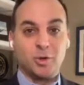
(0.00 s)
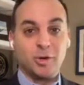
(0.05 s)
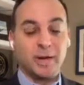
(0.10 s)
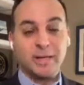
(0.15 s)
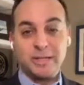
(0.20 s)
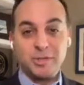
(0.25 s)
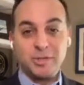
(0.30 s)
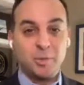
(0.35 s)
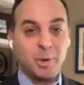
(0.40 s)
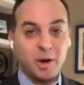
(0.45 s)

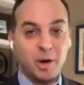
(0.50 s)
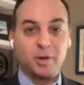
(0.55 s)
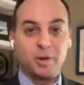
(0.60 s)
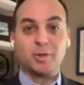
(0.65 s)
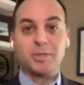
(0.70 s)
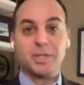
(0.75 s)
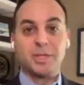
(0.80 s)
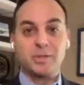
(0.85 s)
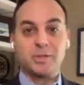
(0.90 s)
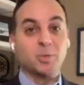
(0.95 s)
So my heart
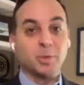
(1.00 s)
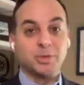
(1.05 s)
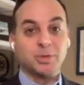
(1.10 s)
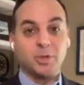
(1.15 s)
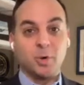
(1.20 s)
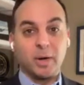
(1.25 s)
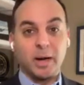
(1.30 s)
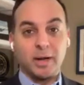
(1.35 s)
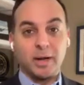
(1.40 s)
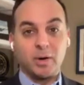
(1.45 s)
goes out to what's
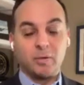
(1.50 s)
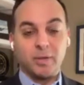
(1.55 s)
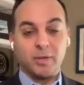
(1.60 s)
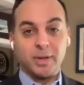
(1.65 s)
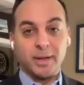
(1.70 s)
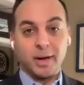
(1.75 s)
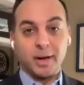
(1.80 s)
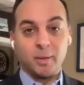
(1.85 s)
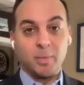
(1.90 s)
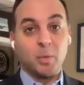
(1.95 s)
going on over
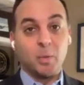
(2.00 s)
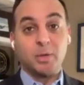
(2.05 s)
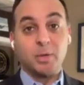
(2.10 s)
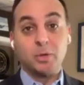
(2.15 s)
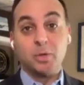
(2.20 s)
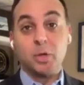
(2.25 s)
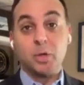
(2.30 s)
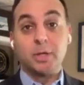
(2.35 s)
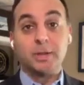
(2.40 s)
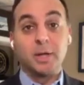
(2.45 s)
there. But when
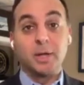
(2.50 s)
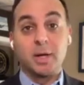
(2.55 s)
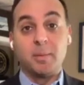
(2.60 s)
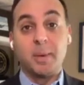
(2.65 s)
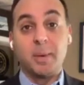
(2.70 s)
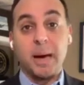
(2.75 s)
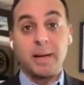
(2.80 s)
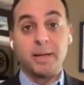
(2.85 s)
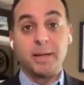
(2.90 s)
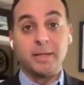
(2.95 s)
you look at the
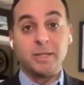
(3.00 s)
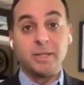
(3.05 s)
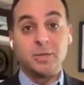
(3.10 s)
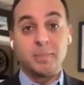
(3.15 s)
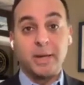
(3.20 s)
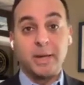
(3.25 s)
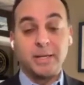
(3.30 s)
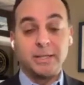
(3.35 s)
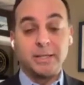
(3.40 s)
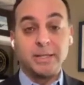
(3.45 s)
commodity
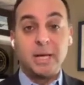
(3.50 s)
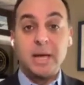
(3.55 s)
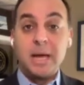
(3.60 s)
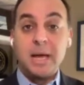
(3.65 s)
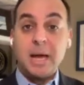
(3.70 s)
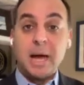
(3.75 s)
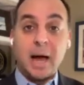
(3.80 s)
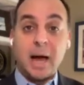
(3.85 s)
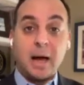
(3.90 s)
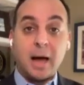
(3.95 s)
space,
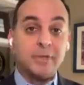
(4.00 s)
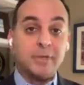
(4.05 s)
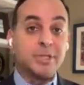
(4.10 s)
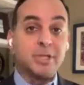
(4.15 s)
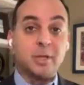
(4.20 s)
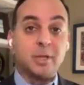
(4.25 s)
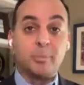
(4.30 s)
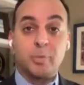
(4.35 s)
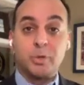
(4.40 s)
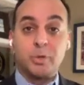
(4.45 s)

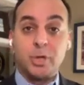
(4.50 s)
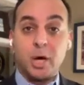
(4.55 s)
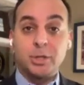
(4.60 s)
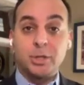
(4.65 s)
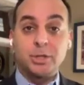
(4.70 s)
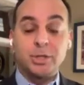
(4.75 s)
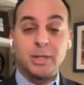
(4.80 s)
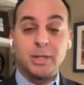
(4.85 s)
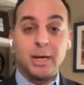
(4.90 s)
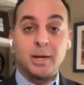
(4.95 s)
obviously the
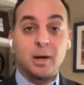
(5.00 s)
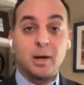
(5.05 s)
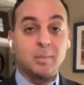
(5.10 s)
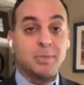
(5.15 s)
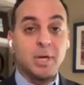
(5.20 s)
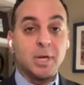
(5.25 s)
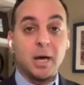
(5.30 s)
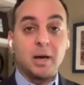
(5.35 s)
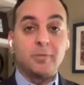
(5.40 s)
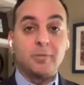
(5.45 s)
production that
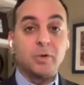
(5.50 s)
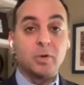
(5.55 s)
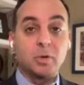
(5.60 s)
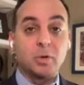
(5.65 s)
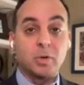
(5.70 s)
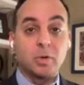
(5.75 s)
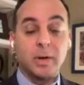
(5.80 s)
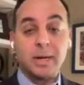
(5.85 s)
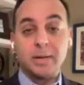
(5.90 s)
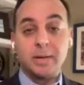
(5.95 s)
comes out of
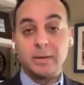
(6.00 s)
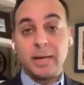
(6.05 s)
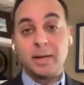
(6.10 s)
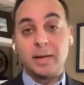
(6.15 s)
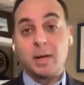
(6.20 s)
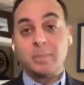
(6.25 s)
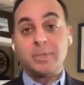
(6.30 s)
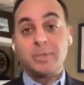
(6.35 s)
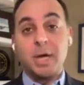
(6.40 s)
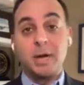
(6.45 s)
Ukraine, that
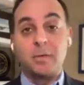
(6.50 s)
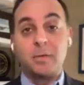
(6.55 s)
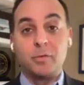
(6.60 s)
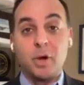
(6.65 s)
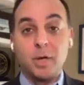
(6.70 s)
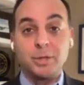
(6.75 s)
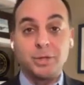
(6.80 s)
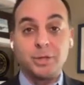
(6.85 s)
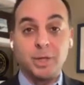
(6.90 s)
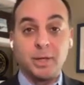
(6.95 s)
comes out of
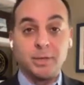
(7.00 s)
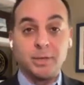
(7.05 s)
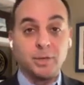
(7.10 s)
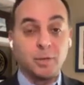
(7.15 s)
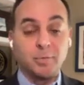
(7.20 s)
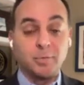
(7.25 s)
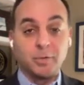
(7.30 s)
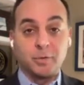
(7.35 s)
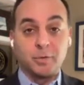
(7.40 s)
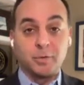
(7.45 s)
Russia in
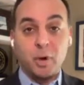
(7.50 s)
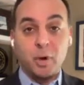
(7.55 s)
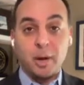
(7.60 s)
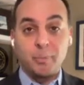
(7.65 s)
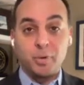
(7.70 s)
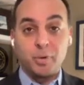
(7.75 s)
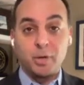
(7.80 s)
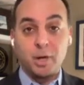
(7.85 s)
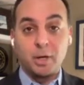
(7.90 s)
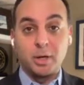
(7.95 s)
terms of
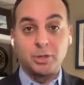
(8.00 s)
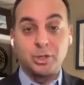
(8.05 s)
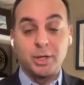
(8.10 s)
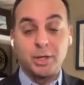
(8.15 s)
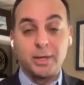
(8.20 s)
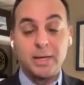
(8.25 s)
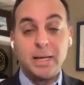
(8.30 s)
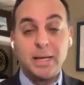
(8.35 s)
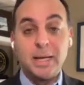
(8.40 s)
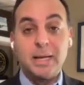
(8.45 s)
crop
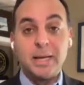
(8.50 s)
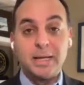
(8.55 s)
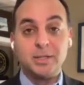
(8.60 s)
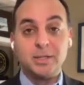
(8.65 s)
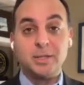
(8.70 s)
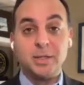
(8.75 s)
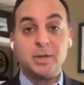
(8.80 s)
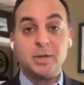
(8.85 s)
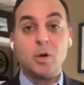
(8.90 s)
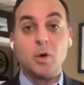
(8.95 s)
production,
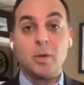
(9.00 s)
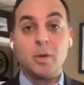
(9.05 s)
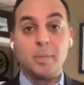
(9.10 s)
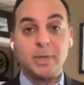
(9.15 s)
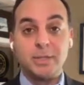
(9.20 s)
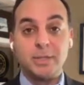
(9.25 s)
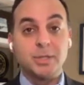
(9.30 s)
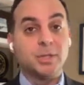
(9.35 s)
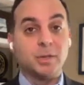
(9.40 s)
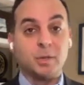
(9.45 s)
is
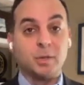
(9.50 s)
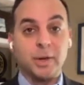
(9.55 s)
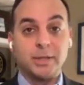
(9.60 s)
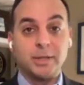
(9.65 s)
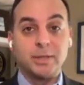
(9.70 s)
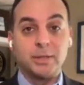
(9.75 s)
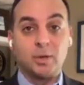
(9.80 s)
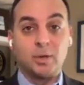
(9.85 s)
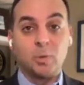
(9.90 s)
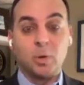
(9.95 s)
enormous to the
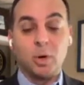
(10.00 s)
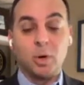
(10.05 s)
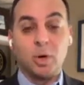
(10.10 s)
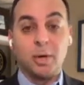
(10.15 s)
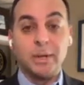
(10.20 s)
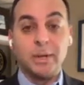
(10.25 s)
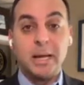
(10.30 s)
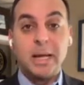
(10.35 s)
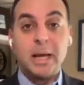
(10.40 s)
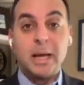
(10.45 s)
rest of the
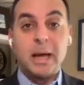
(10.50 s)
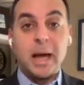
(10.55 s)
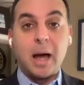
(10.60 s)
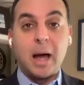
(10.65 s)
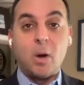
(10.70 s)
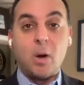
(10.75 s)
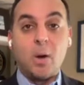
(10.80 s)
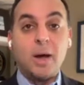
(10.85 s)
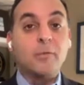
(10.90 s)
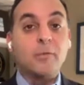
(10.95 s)
world.
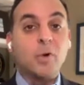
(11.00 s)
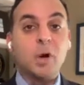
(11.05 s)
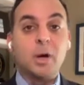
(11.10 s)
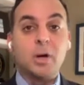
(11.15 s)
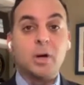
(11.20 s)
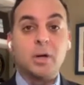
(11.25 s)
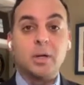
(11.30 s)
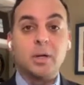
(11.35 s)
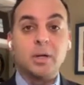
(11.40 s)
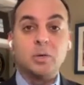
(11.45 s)

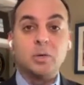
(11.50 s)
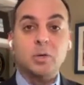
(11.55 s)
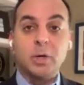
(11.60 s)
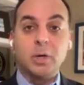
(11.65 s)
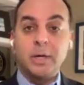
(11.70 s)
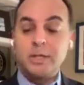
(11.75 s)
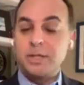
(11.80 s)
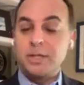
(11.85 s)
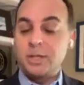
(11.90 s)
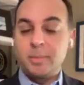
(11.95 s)
However, you
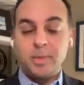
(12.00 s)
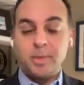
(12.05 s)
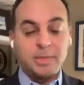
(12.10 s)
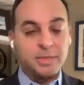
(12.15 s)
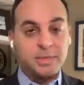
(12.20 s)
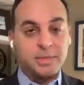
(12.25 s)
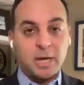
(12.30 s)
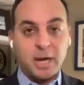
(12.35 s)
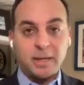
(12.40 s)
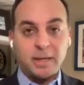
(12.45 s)
look at some of the
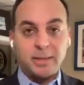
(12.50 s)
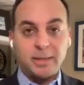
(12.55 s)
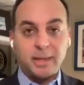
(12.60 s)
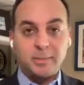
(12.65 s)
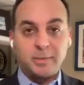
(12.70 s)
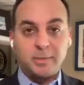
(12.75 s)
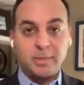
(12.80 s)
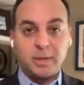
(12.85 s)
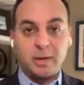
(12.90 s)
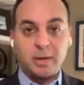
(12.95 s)
stock
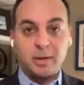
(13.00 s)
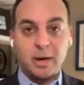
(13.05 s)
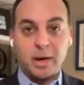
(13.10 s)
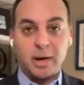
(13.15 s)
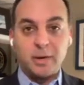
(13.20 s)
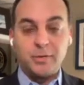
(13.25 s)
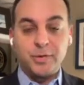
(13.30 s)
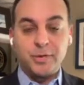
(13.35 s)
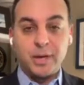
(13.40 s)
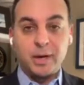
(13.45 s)
names that are
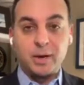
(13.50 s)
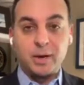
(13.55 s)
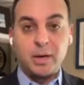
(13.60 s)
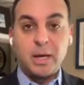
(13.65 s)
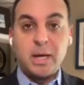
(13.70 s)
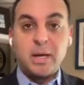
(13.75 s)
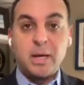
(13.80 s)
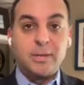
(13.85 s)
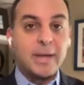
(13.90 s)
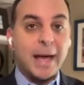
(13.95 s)
out there,
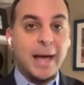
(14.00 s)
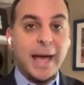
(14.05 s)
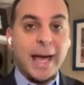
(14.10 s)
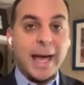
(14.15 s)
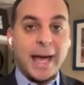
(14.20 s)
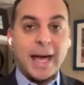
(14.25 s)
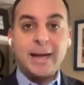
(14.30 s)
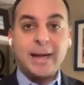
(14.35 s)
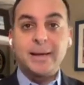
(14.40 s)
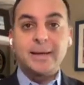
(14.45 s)
the
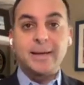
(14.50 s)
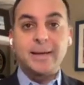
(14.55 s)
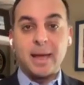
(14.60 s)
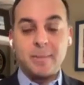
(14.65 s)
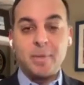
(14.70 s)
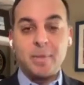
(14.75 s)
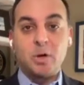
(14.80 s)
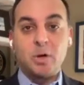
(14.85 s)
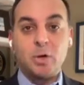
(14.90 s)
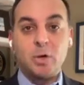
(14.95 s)
ag
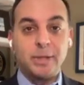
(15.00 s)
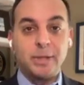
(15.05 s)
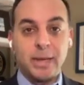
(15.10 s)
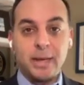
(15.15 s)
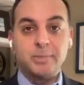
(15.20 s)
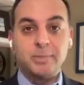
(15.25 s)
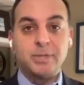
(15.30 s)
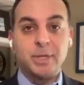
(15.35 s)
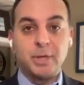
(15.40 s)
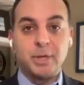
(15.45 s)
chemical
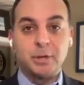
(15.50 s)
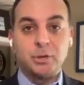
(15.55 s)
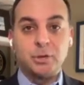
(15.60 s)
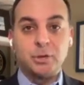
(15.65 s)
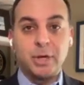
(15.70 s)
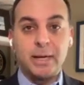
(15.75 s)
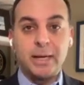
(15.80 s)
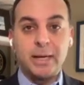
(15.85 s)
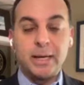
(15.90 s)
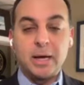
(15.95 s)
names that are
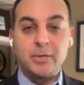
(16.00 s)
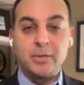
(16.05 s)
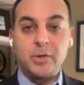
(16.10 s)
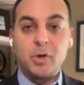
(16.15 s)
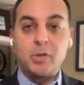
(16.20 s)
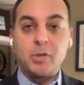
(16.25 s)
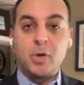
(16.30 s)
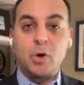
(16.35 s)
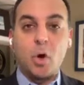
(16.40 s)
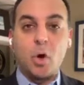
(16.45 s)
trading out
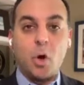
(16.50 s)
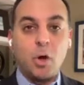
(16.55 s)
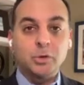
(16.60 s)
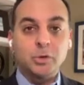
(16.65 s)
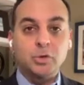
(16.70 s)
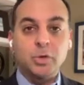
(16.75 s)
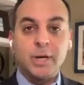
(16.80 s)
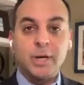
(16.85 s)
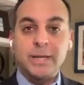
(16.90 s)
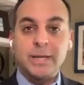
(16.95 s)
there, they're all
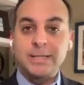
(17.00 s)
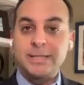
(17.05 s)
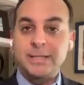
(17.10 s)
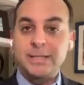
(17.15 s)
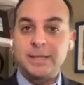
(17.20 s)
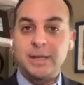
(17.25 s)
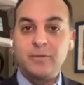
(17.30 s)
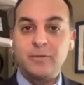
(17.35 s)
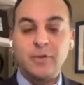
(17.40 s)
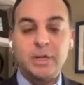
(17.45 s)
trading
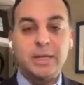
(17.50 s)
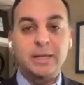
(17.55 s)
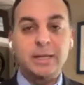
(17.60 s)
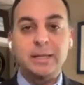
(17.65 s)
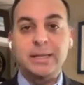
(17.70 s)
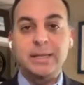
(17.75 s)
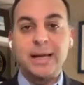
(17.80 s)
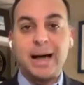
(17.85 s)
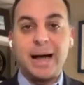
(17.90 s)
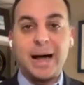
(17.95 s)

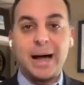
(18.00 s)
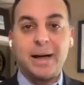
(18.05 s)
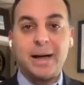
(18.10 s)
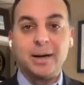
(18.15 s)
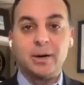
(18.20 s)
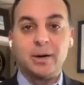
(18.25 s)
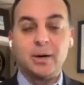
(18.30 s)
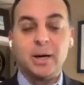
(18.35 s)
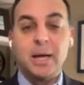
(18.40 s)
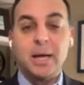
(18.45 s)
significantly
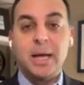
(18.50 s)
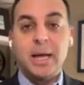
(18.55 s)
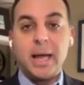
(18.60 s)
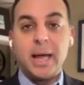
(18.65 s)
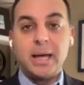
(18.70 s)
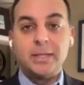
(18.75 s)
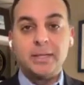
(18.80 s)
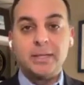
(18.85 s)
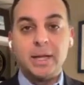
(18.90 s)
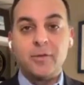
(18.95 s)
higher,
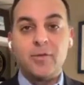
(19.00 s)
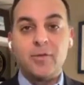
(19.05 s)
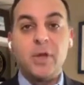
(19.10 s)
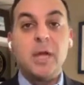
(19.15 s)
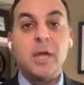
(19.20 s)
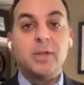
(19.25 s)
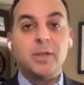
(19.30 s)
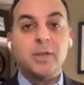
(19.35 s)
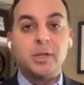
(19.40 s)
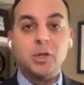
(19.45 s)
as if
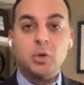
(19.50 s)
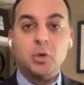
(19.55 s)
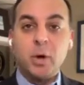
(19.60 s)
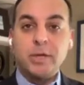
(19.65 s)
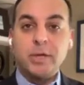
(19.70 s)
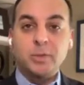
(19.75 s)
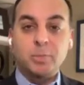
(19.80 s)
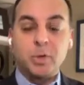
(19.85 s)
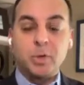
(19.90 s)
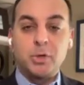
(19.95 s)
the
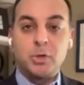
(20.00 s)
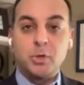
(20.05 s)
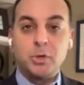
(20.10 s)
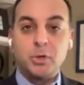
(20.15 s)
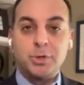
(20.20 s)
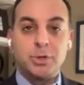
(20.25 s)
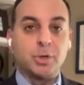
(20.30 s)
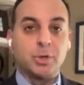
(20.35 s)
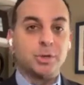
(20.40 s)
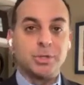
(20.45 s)
U.S.
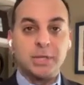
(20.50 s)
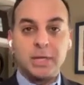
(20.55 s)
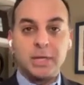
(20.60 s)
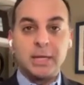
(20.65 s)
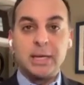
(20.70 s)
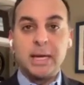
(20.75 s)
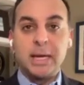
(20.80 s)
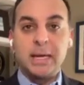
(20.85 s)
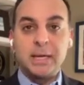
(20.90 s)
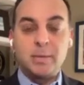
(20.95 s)
producers, the
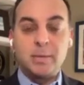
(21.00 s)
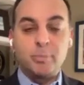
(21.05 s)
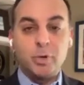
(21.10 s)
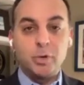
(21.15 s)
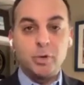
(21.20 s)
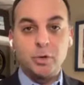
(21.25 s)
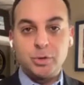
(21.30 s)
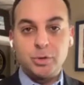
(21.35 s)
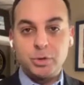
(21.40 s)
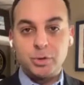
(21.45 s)
Canadian
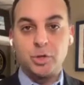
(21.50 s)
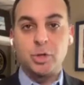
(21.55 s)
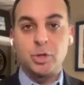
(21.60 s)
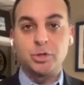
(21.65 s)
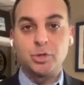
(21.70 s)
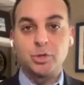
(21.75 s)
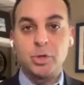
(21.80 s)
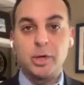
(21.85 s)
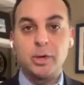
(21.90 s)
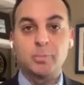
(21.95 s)
producers,
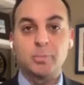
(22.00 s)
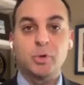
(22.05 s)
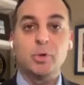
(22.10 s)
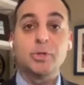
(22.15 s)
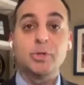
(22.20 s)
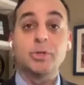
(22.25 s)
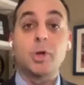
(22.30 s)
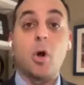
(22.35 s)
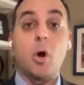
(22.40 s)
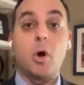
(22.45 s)
Australian
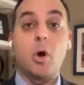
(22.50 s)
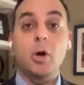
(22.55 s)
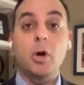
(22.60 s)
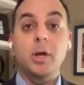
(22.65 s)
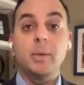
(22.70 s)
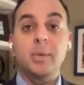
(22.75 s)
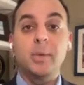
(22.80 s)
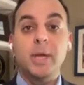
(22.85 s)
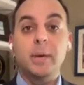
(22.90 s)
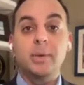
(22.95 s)
producers are all
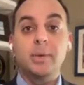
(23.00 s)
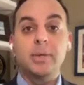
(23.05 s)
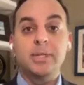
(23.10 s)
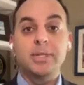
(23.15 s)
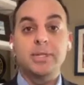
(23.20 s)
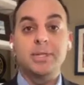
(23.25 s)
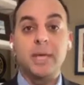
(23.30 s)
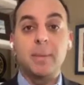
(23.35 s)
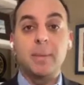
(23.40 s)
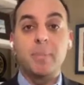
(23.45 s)
going to be able to
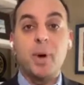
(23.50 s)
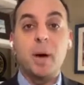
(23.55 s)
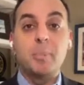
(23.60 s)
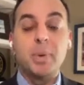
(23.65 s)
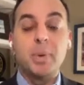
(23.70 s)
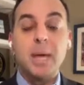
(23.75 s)
step up